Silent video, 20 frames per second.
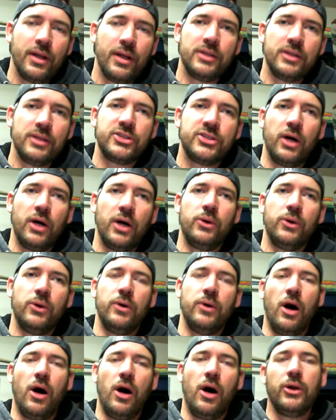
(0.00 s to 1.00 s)
So
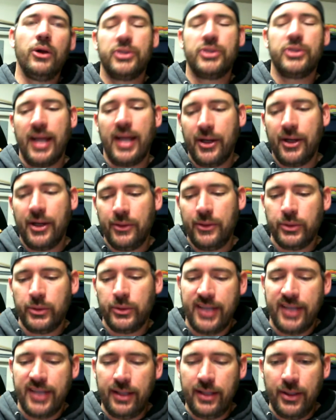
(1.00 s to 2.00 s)
AutoStacker will
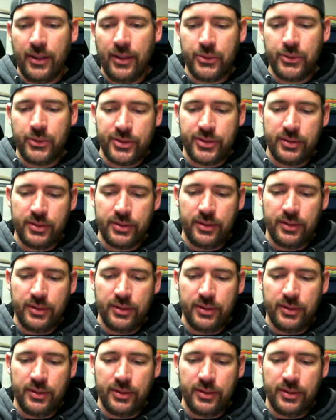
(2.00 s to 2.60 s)
take those